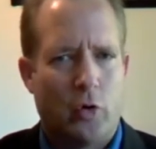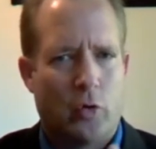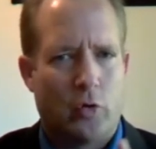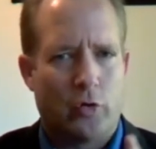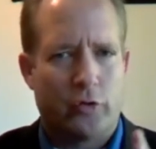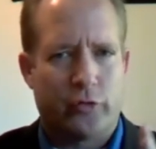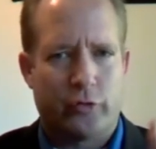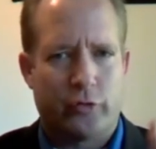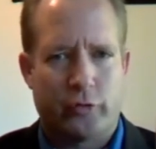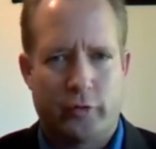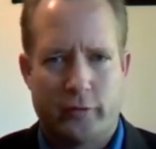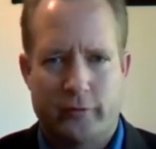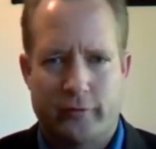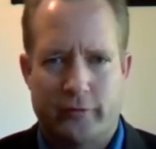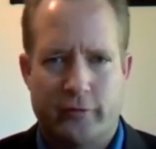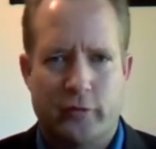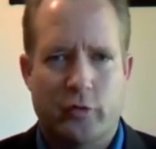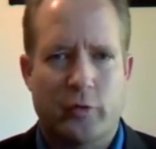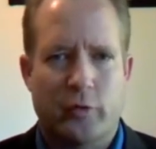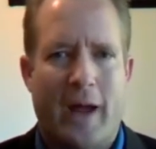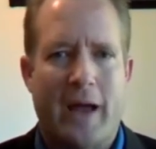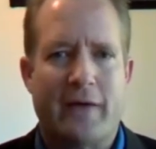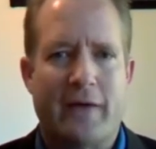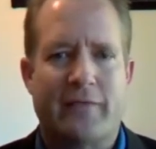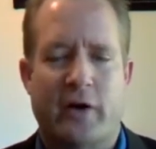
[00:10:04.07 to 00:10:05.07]
or sort of
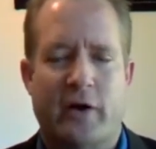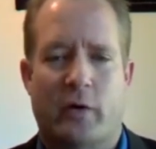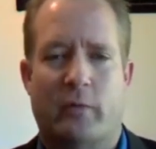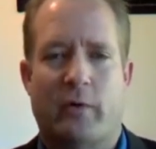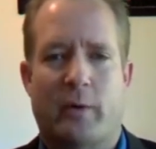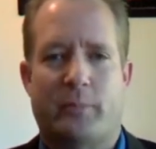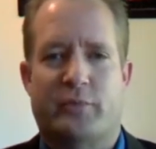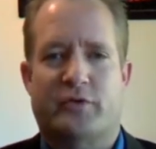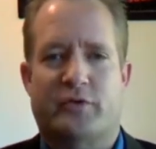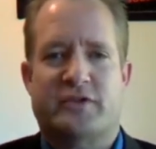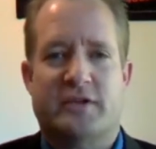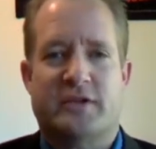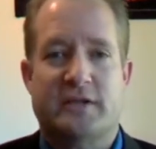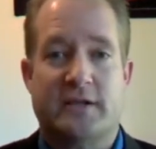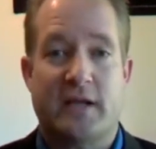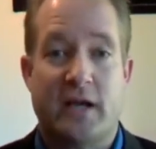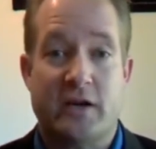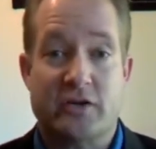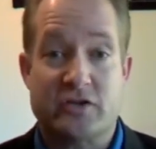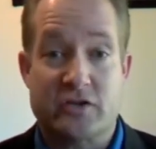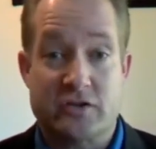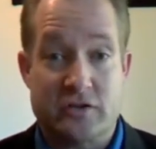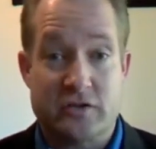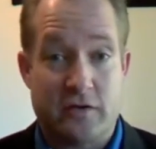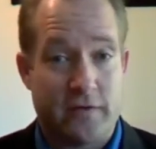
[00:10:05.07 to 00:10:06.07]
graphic
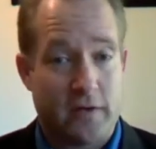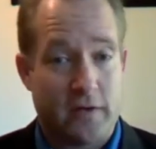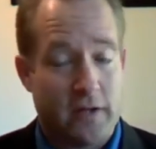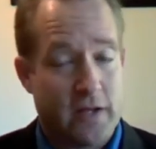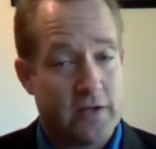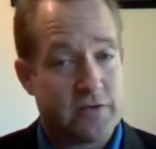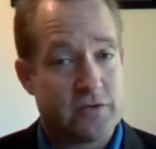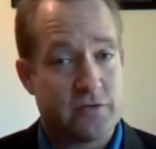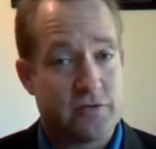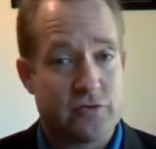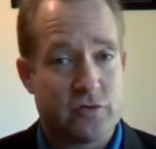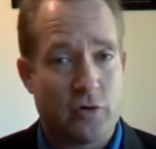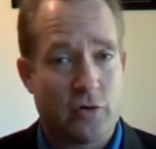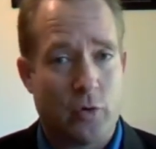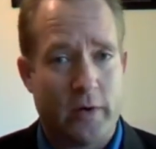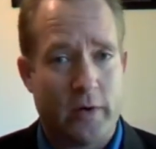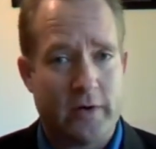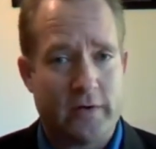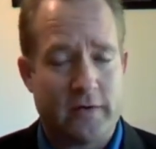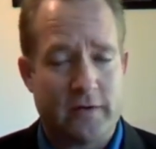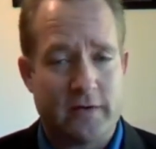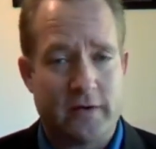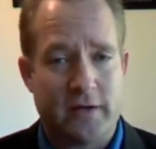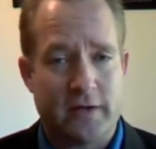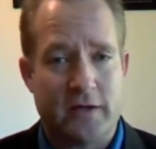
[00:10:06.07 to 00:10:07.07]
representations of the lessons you're
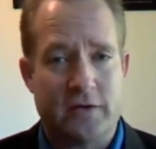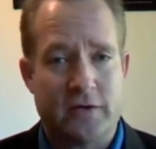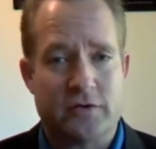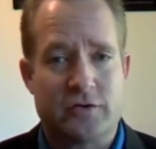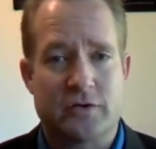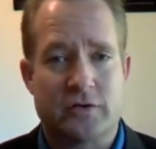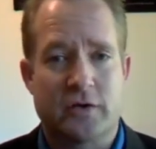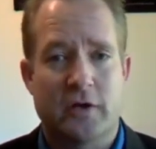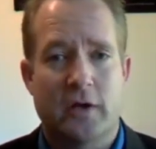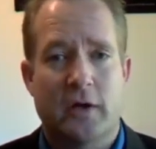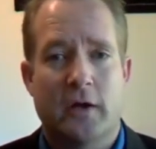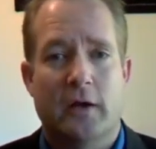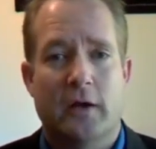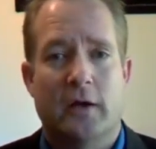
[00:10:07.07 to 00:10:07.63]
going to teach.